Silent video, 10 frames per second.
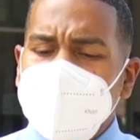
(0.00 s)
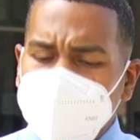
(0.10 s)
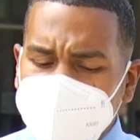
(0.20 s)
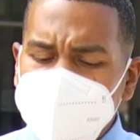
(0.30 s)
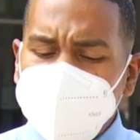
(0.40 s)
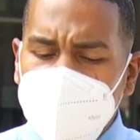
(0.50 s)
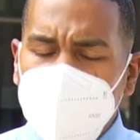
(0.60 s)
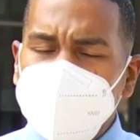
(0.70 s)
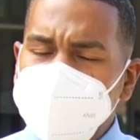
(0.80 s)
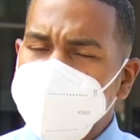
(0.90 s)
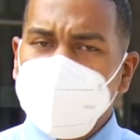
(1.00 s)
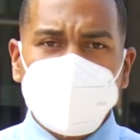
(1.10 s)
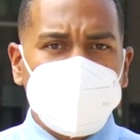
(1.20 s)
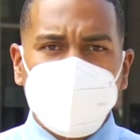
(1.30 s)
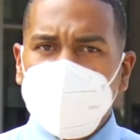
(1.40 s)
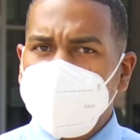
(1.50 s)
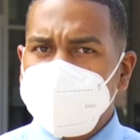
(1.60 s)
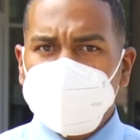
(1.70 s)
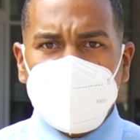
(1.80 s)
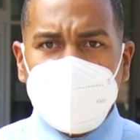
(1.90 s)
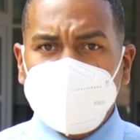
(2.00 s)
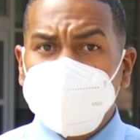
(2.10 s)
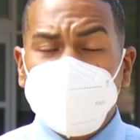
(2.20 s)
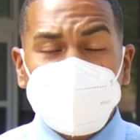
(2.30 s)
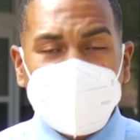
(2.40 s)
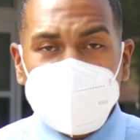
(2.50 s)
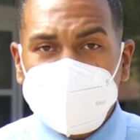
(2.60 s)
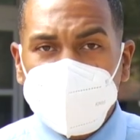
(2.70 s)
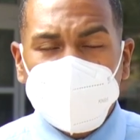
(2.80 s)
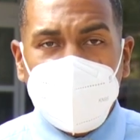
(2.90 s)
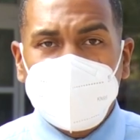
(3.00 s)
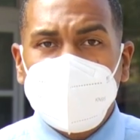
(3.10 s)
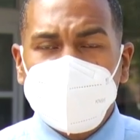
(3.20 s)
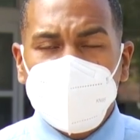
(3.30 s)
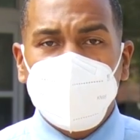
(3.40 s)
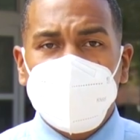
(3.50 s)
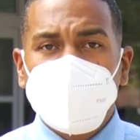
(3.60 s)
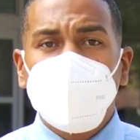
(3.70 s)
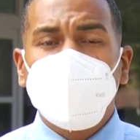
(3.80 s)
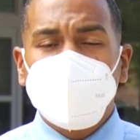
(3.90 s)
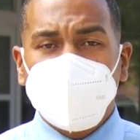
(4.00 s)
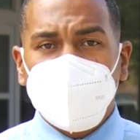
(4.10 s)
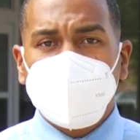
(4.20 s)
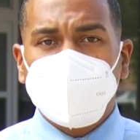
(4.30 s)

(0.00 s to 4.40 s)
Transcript: Mackenzie Hellman still seemed very despondent, just as despondent as he was during his jury